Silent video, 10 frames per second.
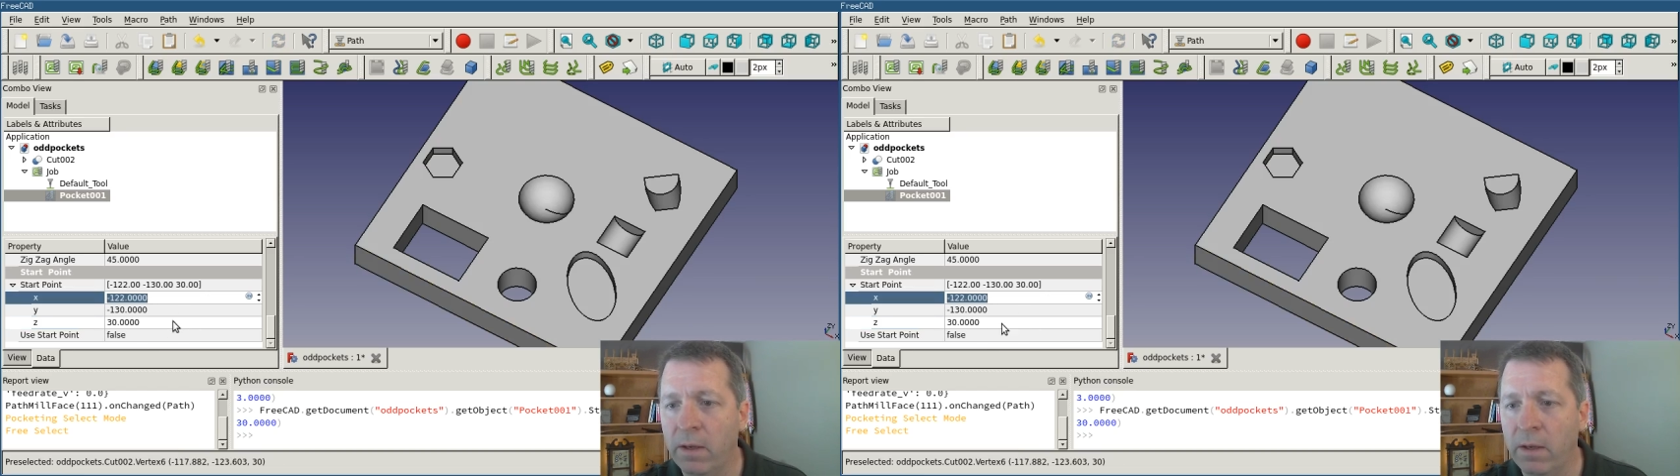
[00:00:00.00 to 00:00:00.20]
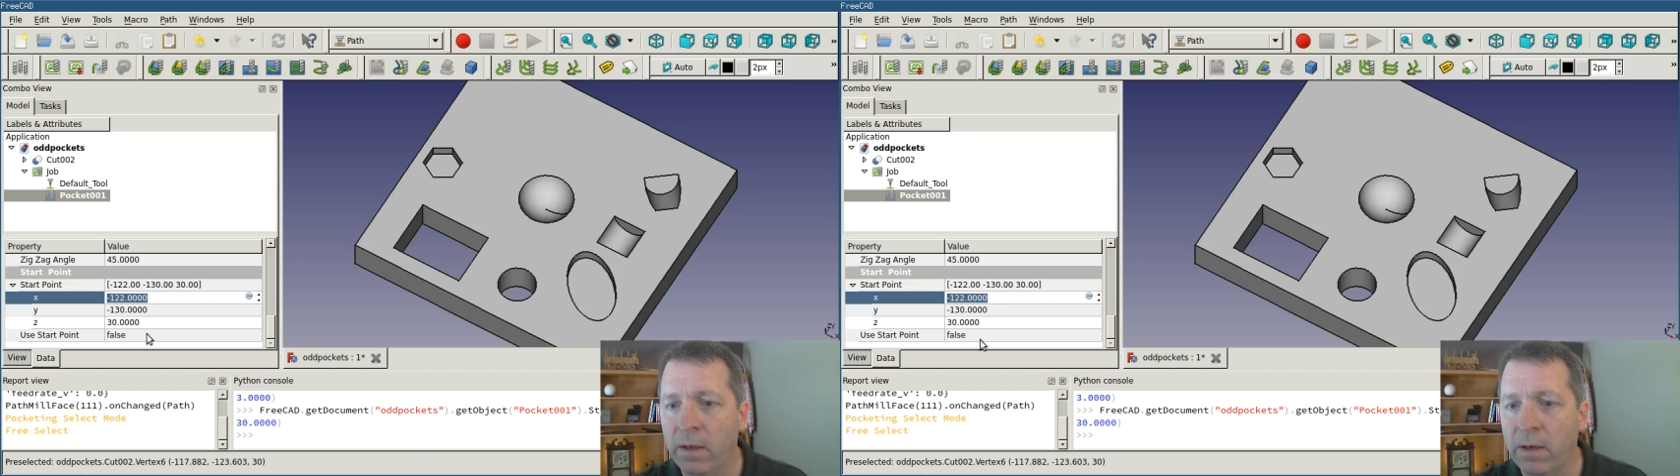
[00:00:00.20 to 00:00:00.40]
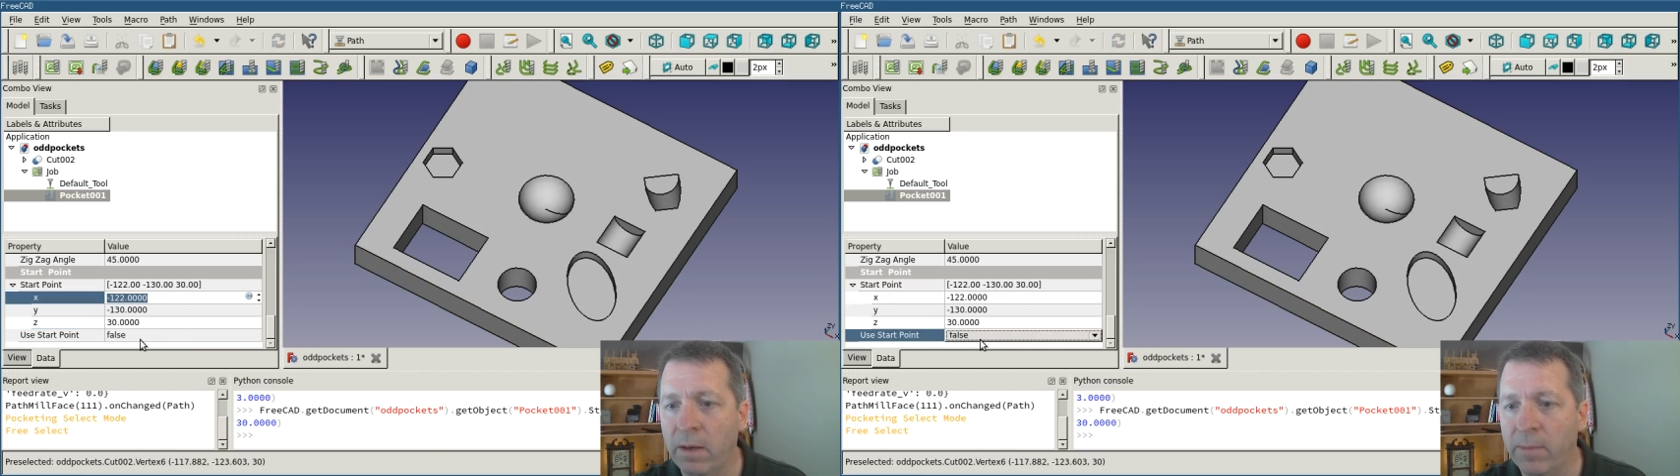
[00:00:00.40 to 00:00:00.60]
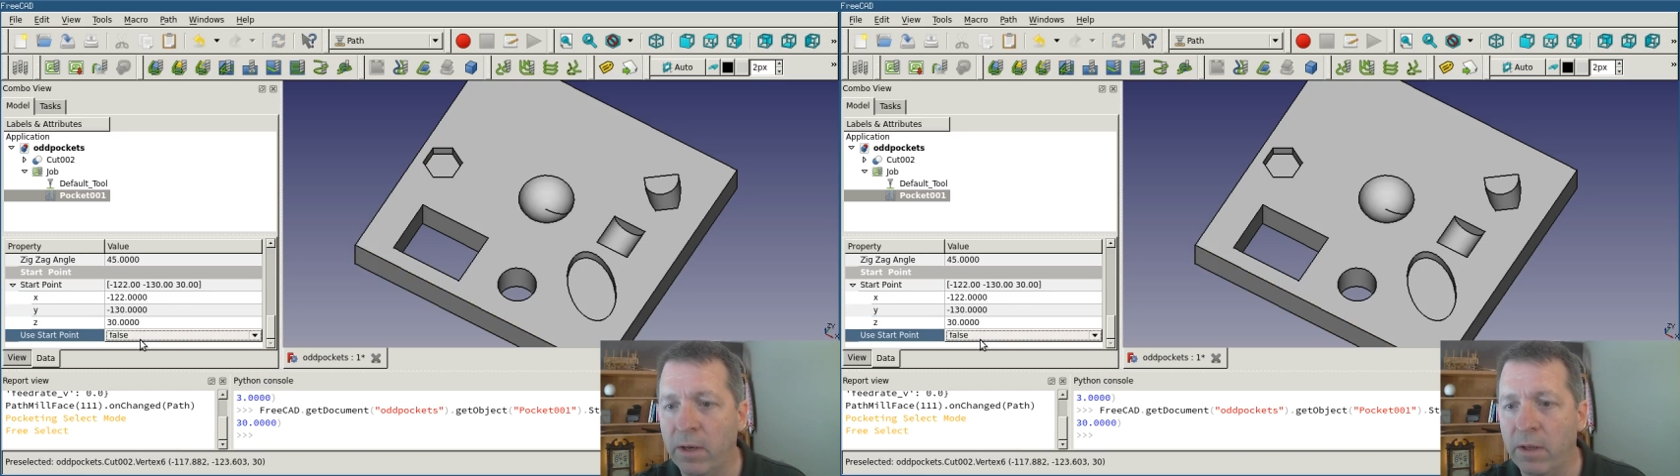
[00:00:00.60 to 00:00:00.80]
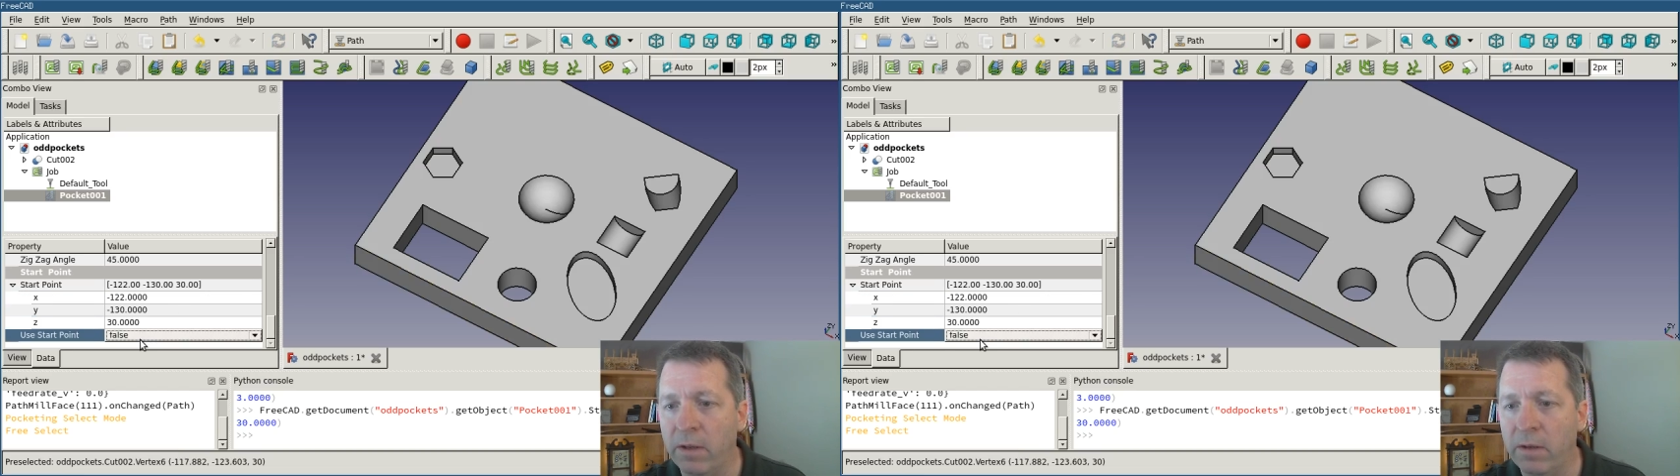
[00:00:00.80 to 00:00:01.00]
Now I'm
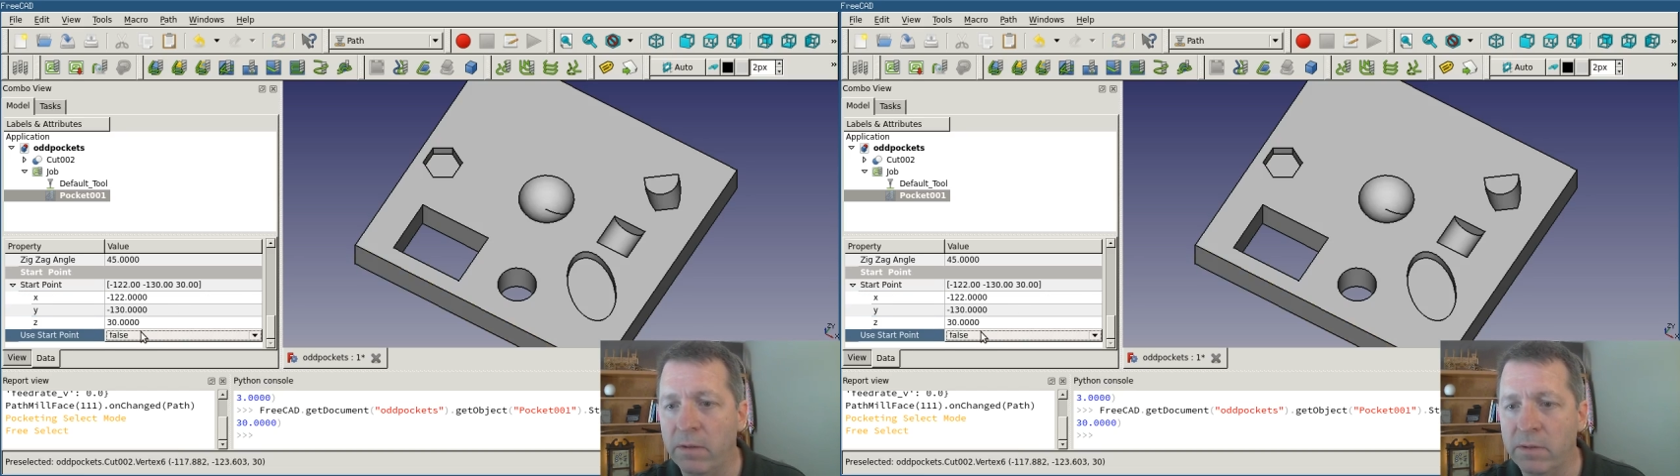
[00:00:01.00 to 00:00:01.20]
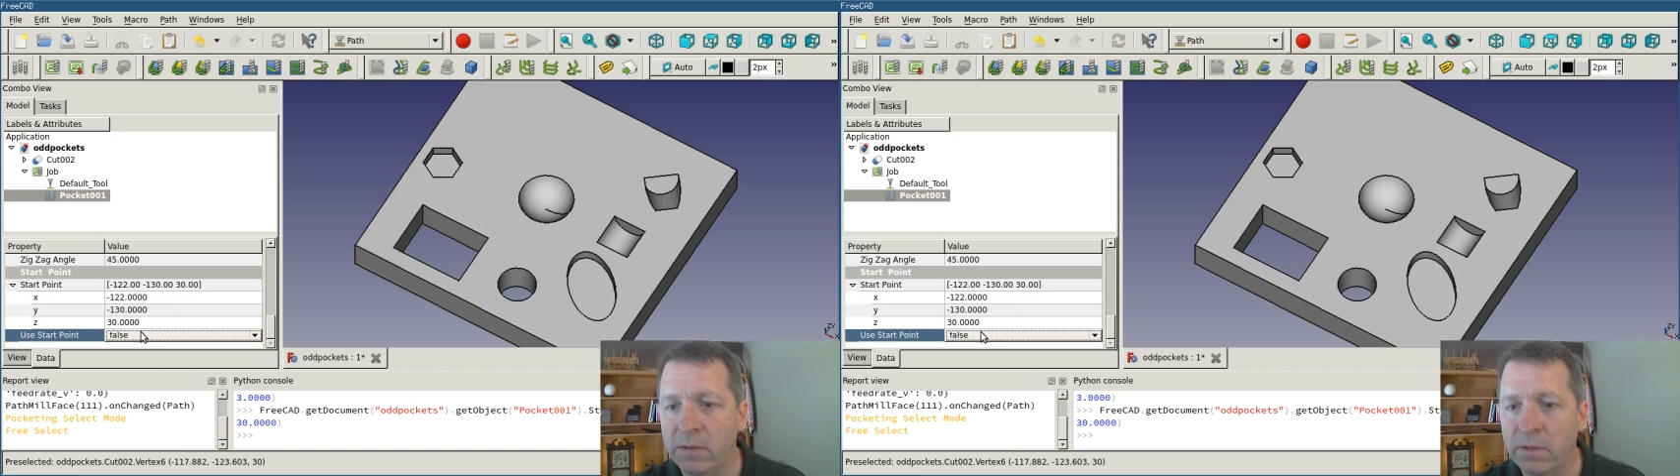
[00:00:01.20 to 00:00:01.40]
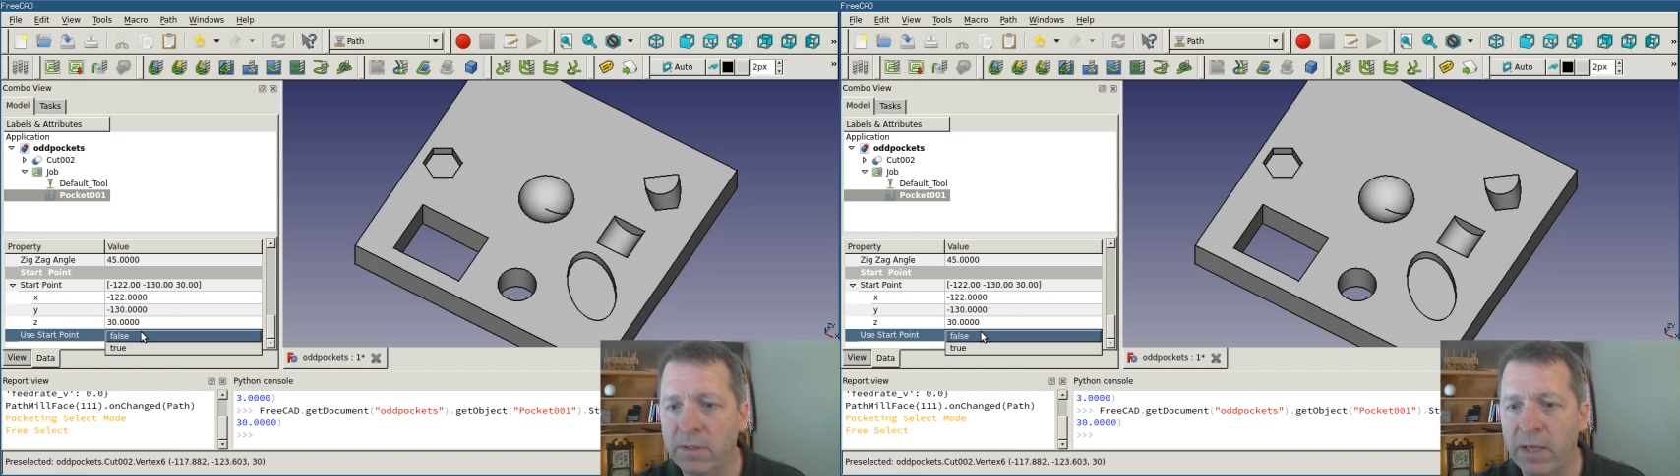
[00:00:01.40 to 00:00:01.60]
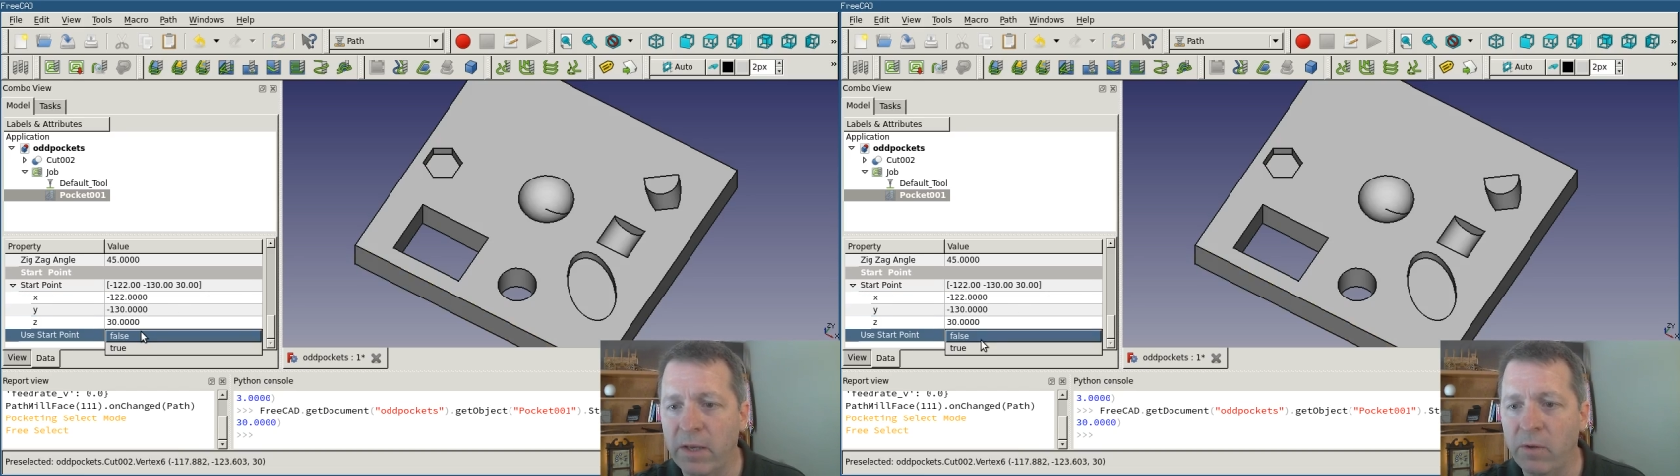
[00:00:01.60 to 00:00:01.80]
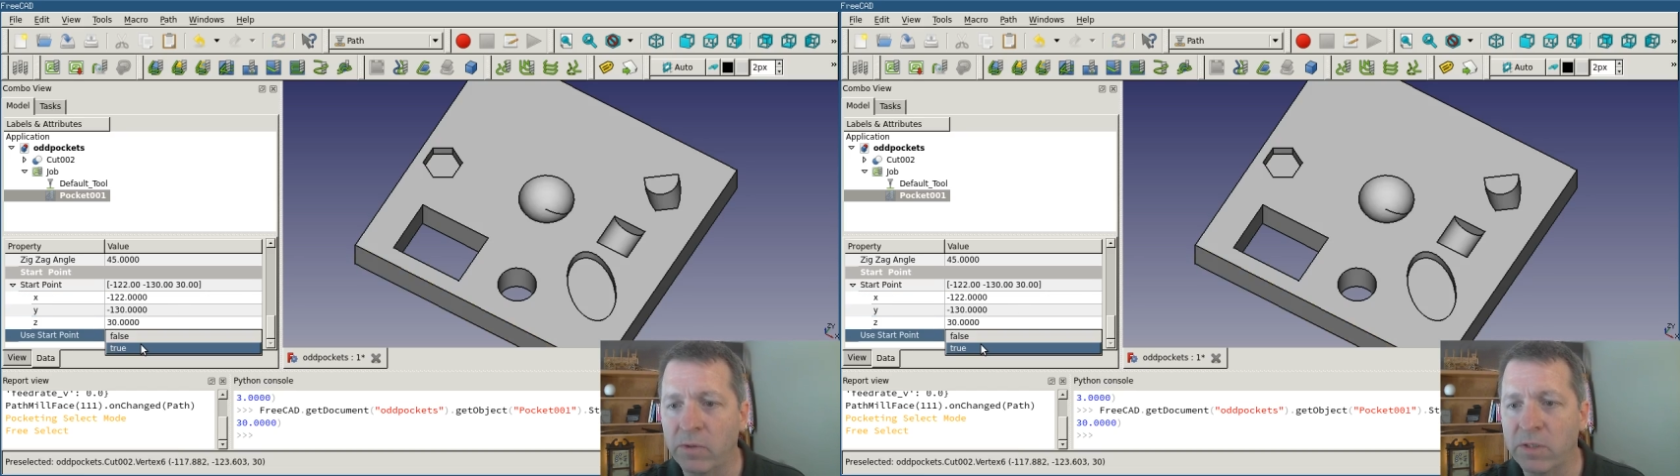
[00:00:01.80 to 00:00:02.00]
going to set use